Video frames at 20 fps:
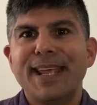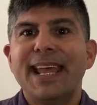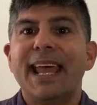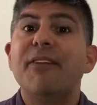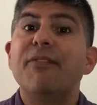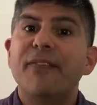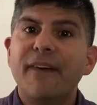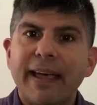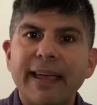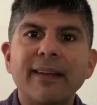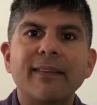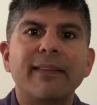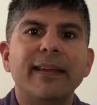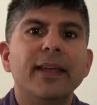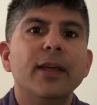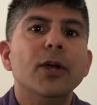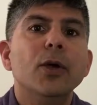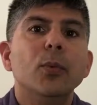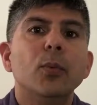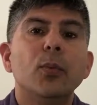And
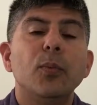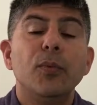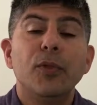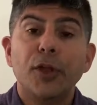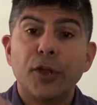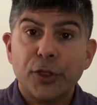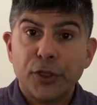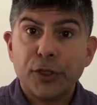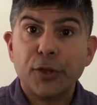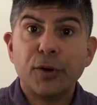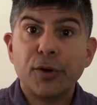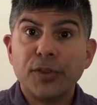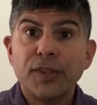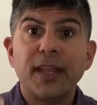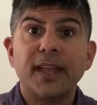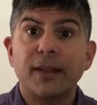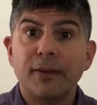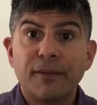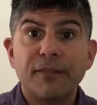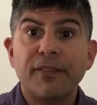finally, the third
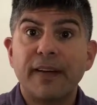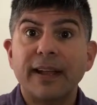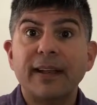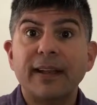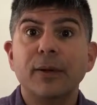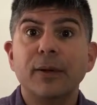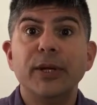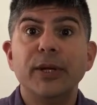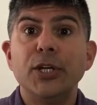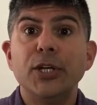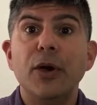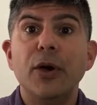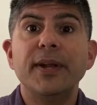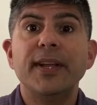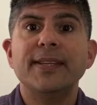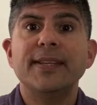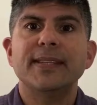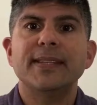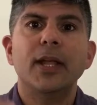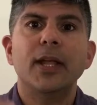thing, and then finally we
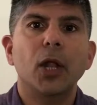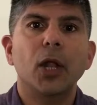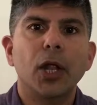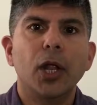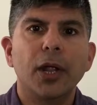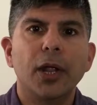noticed that